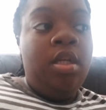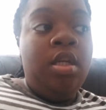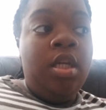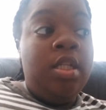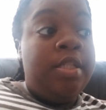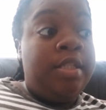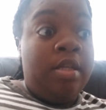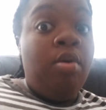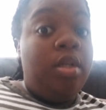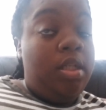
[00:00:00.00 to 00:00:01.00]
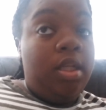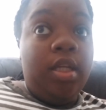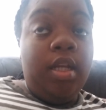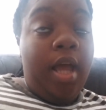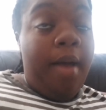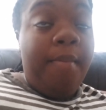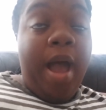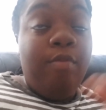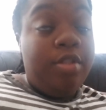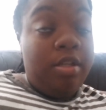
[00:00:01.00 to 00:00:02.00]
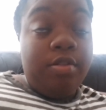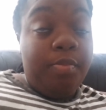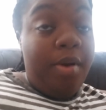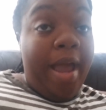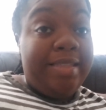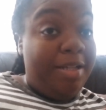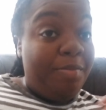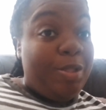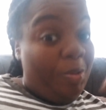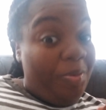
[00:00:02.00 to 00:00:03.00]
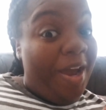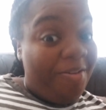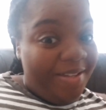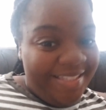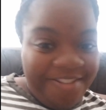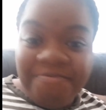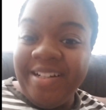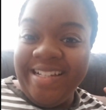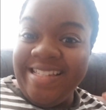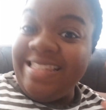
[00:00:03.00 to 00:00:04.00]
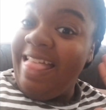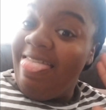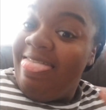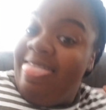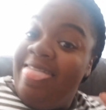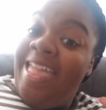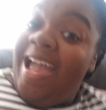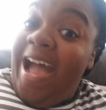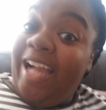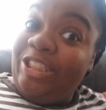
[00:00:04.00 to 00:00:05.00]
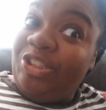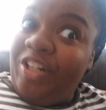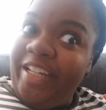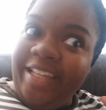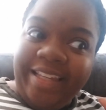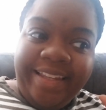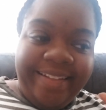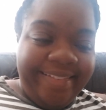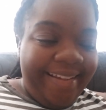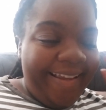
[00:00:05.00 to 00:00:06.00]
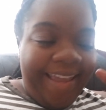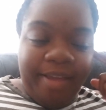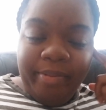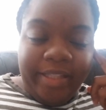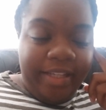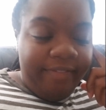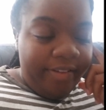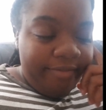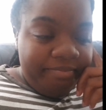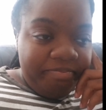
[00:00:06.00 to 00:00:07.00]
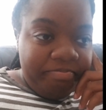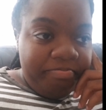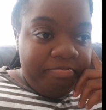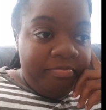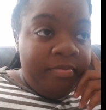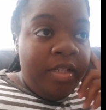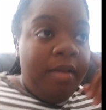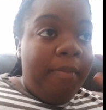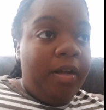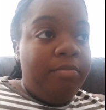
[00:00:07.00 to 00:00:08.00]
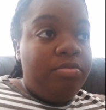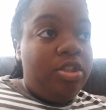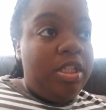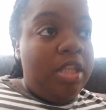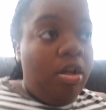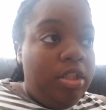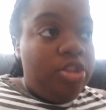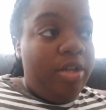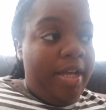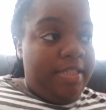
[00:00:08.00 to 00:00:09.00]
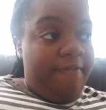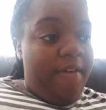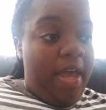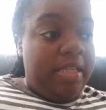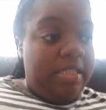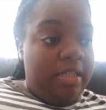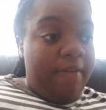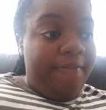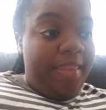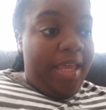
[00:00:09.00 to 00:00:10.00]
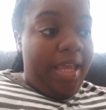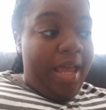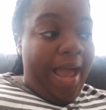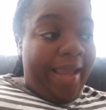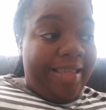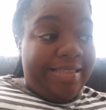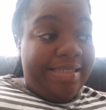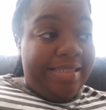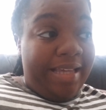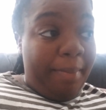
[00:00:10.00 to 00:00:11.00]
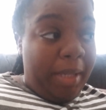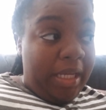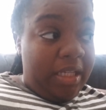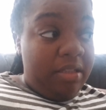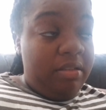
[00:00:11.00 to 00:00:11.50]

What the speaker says: It is so good. I was so surprised, and I'm so proud of myself because I drank it. I can't believe it. But I'm slowly trying to find stuff that I can stomach.